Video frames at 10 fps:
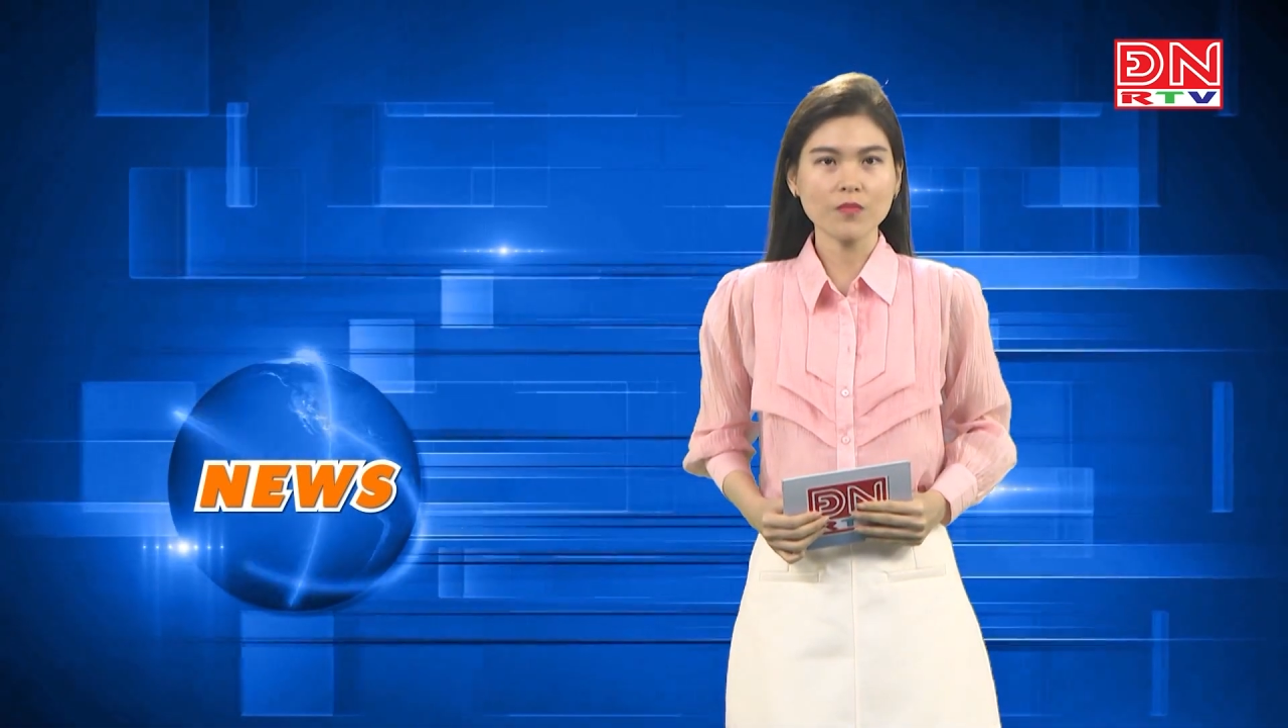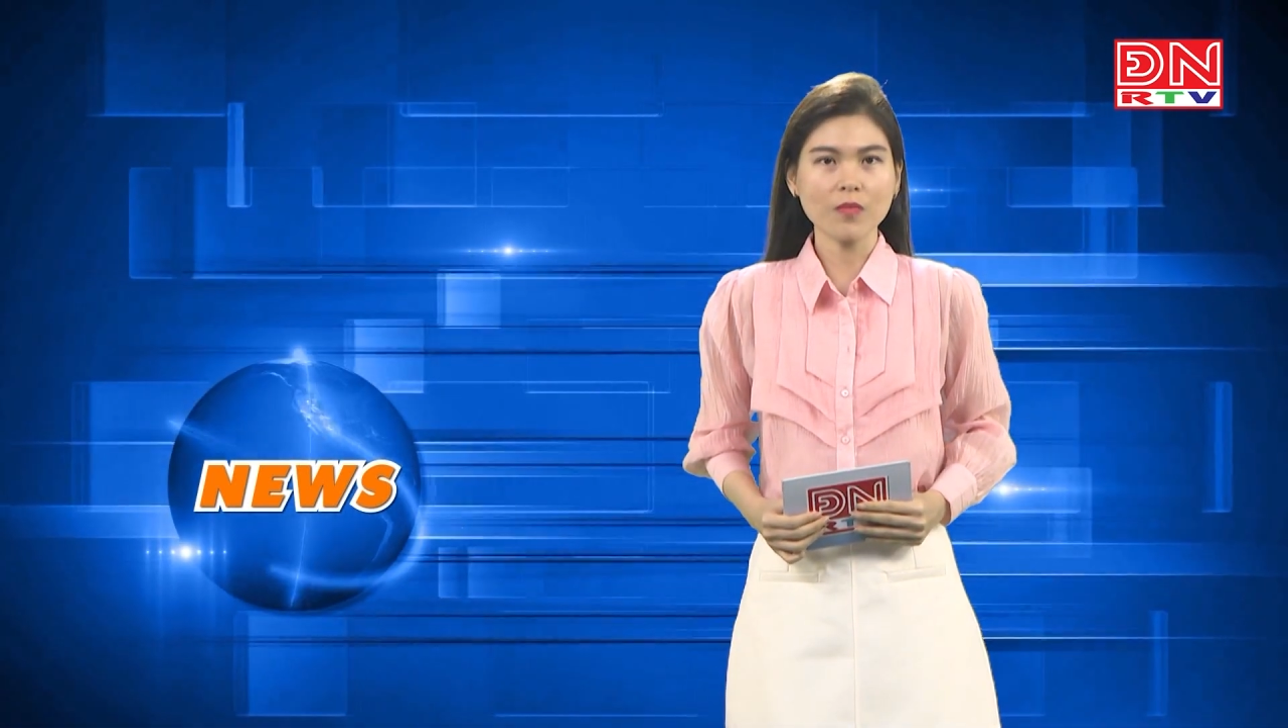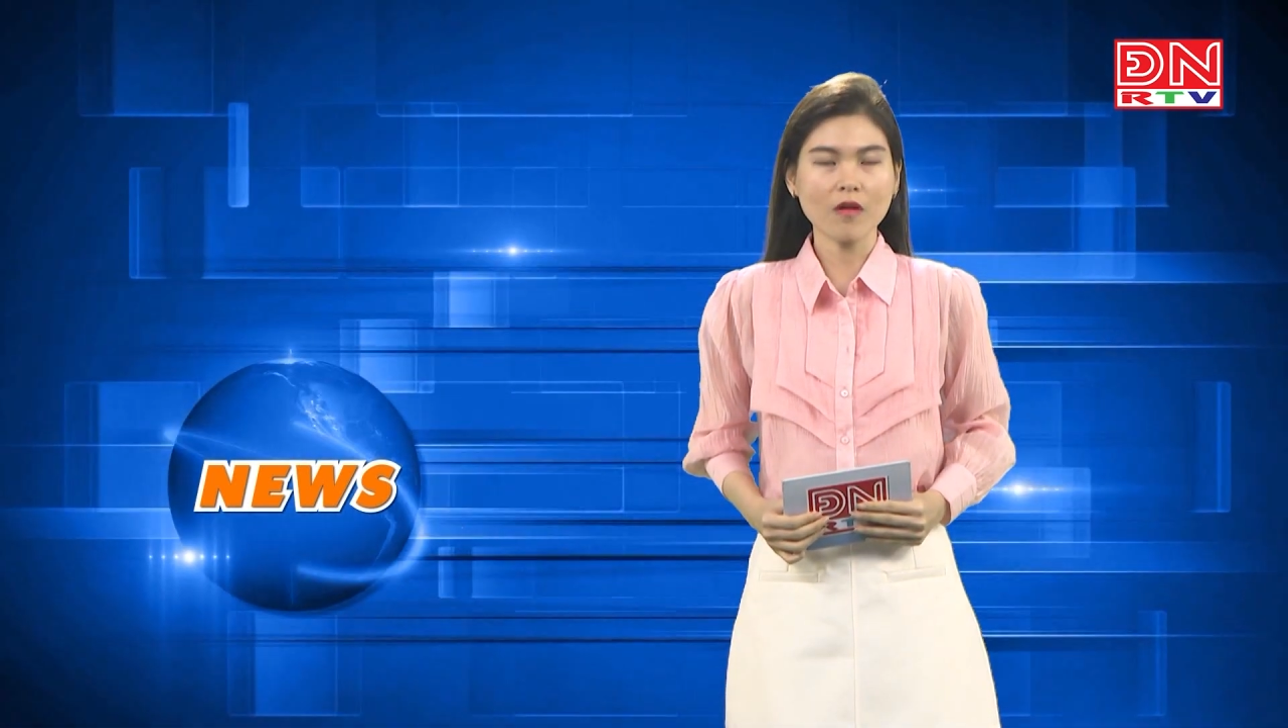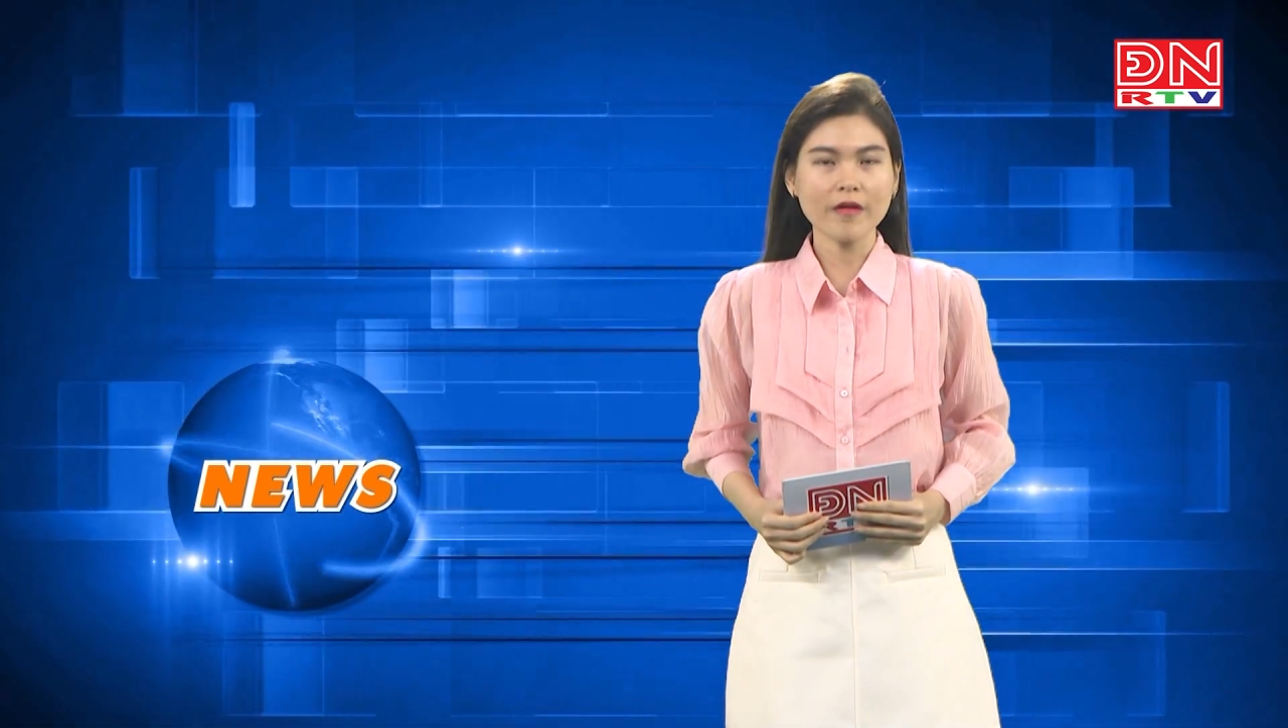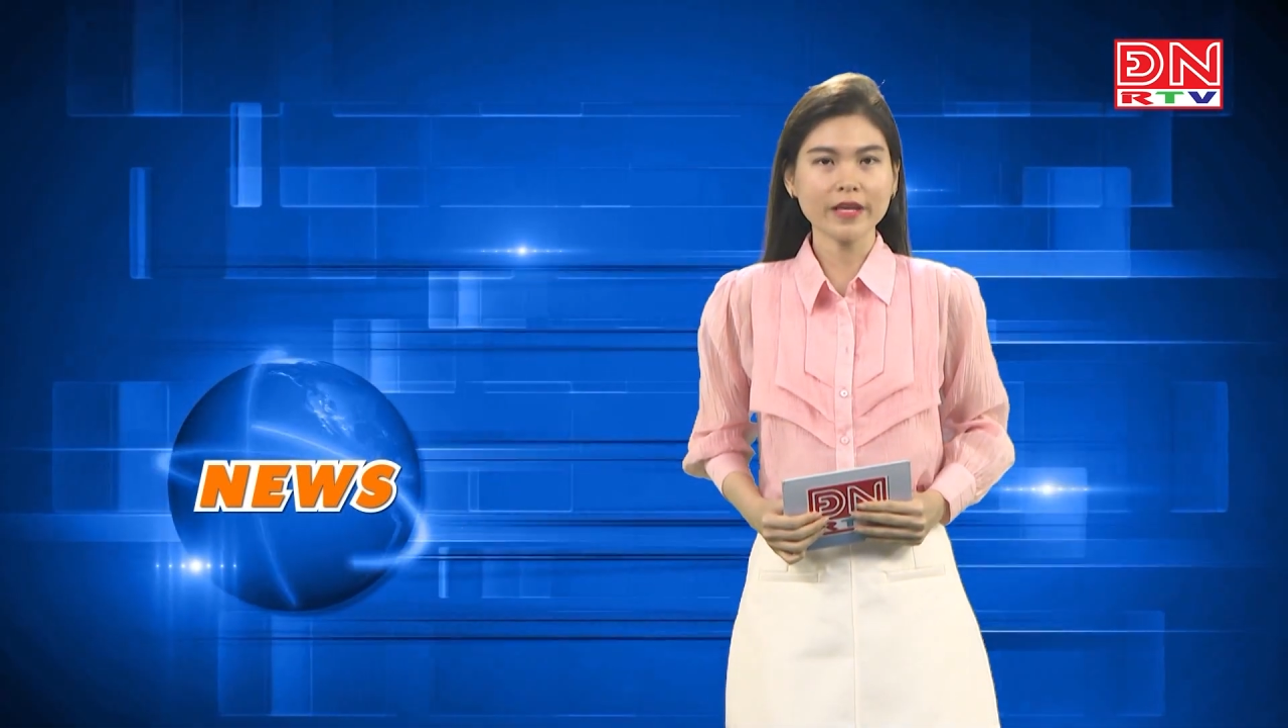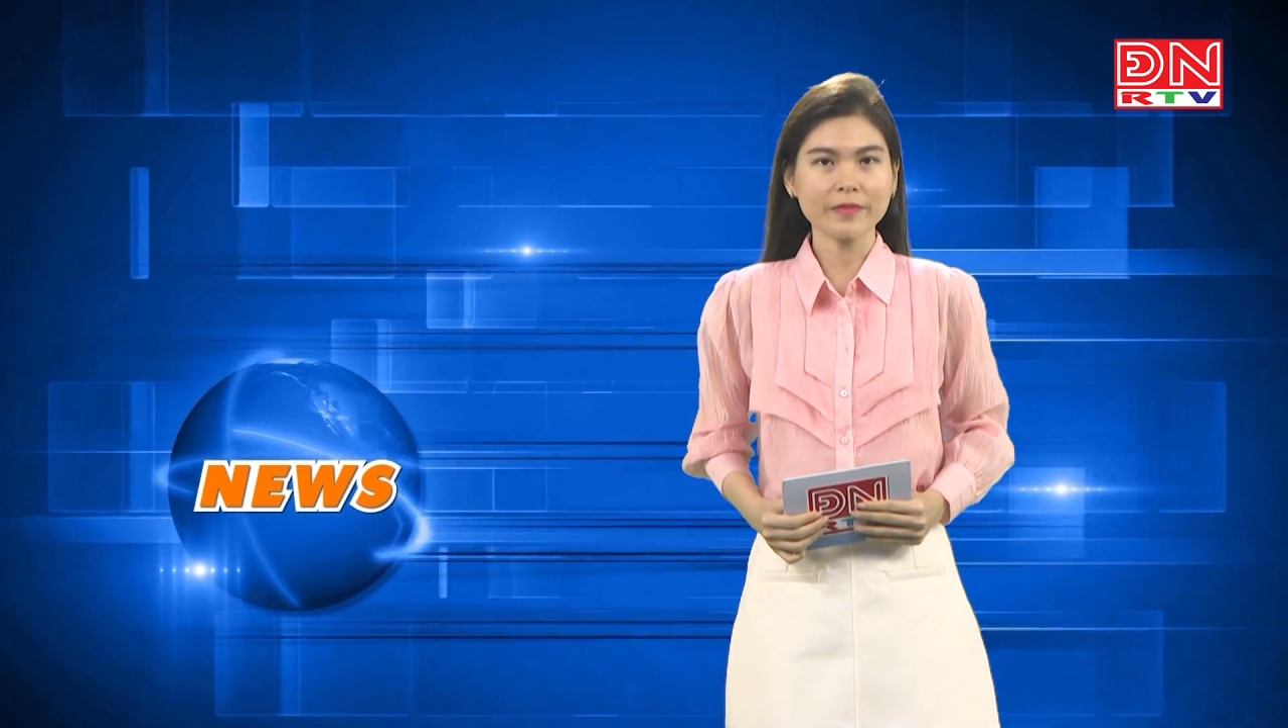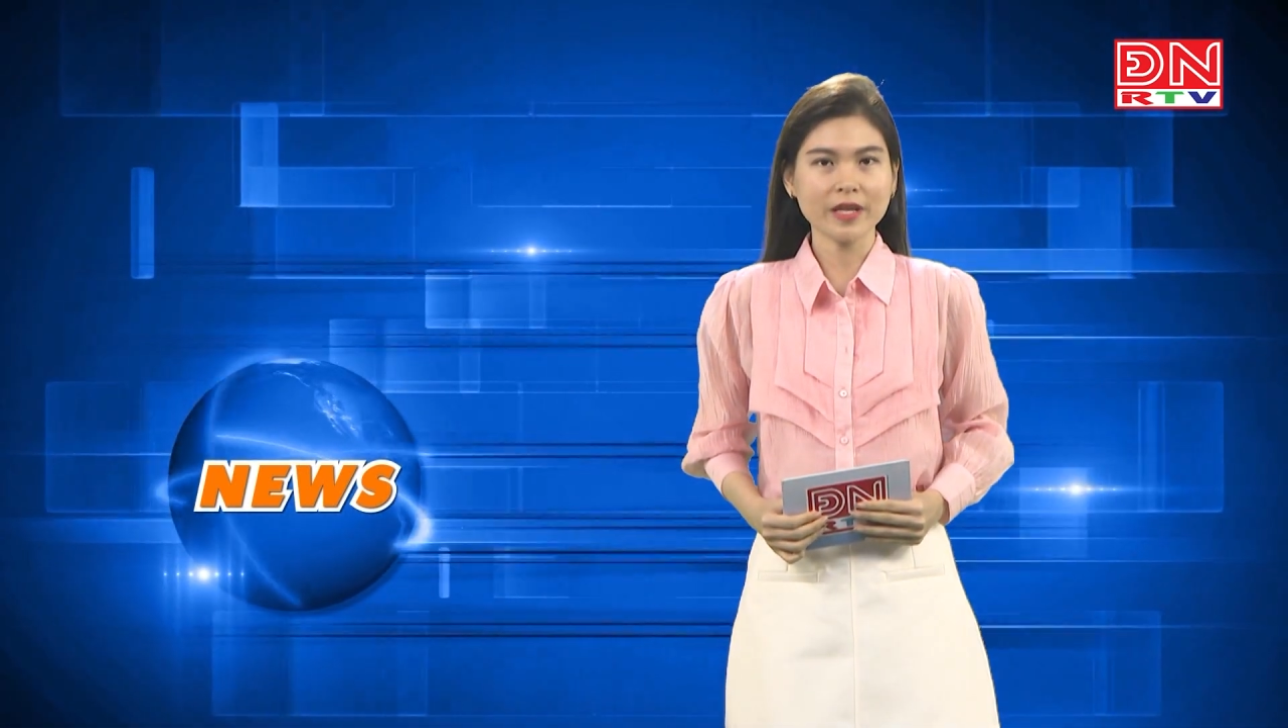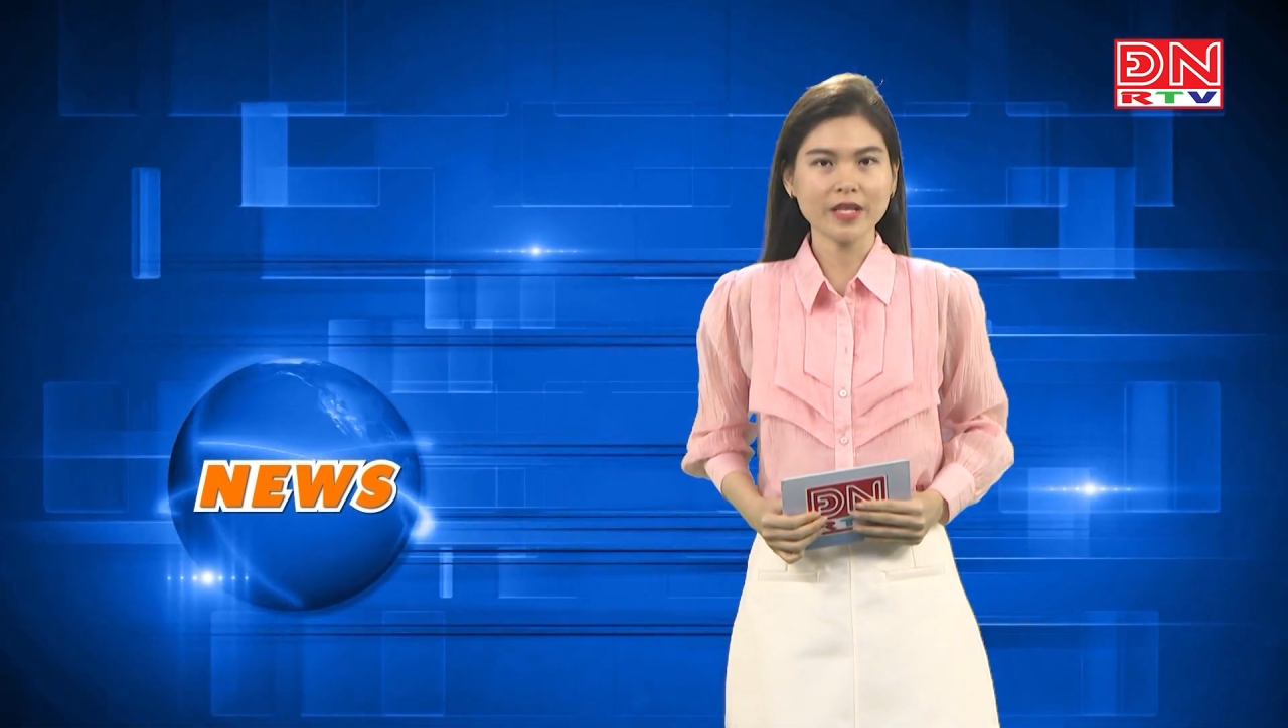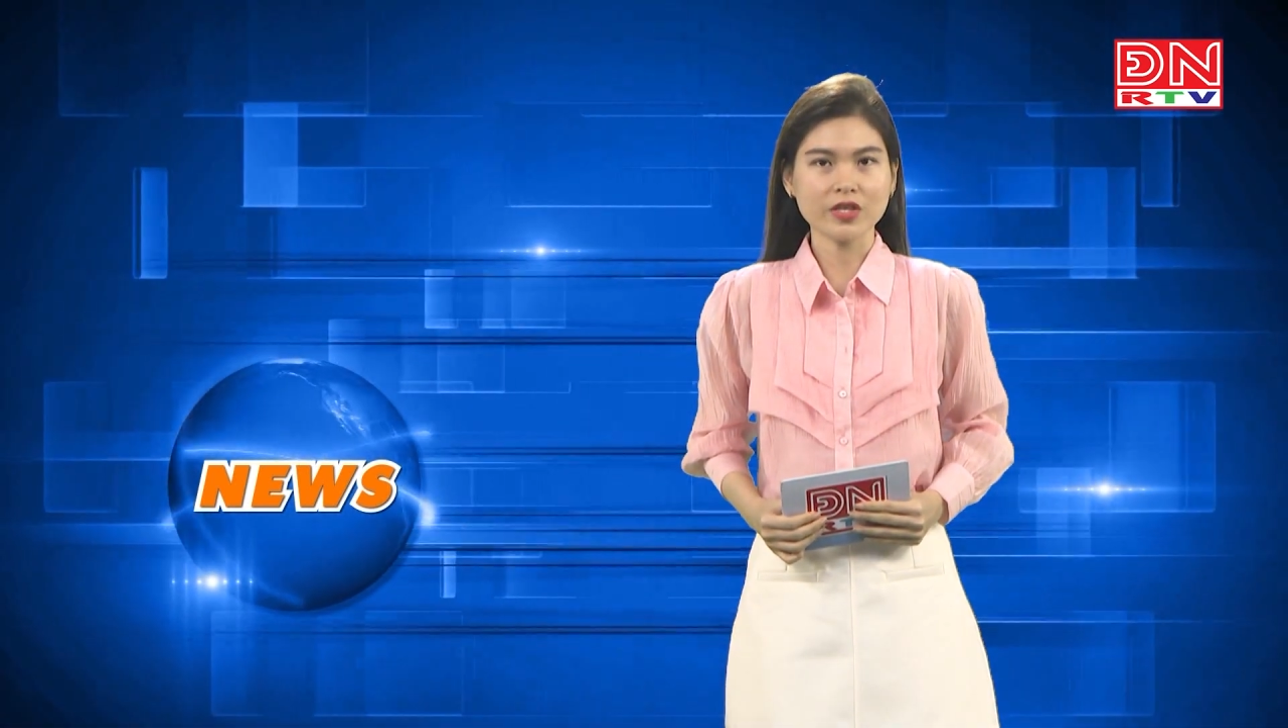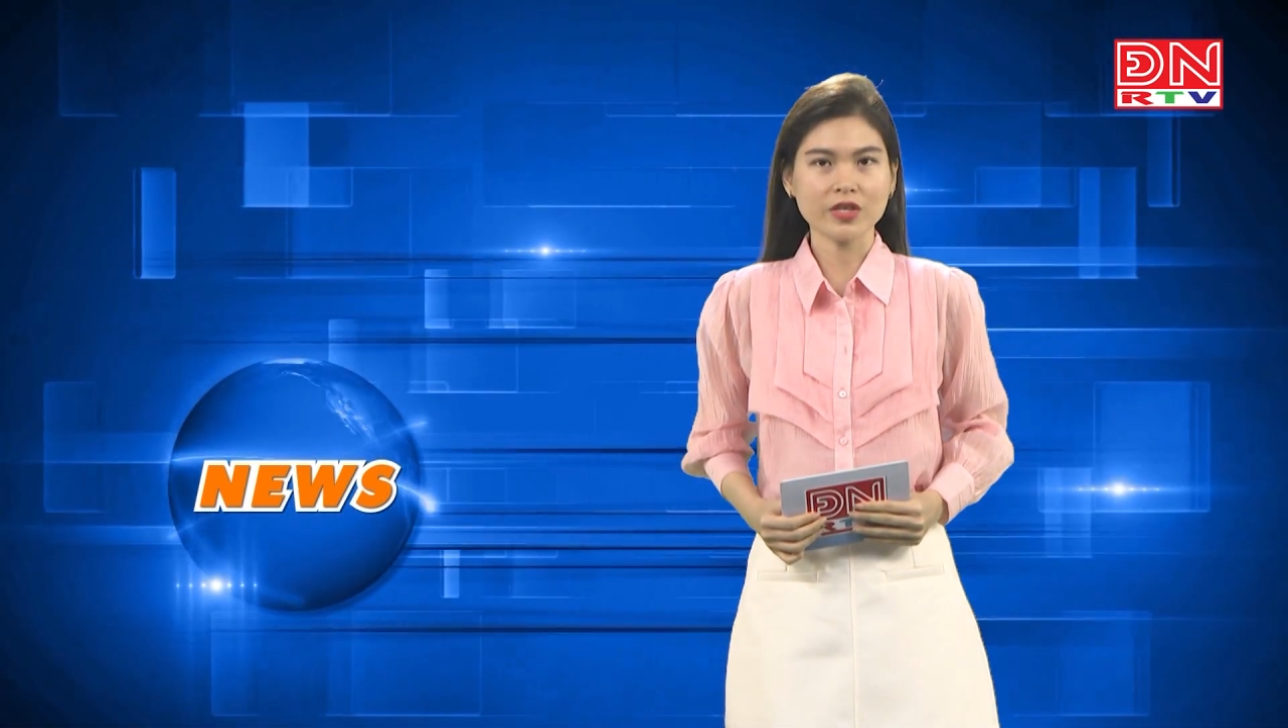Party
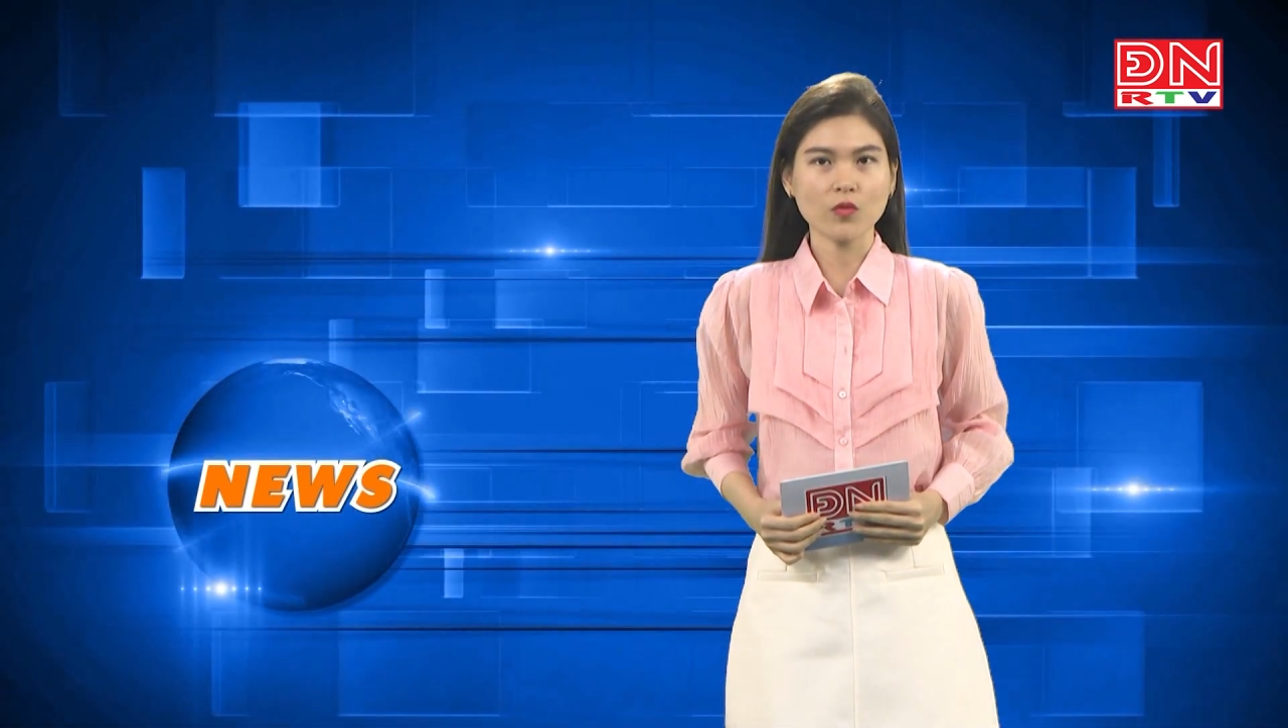Committee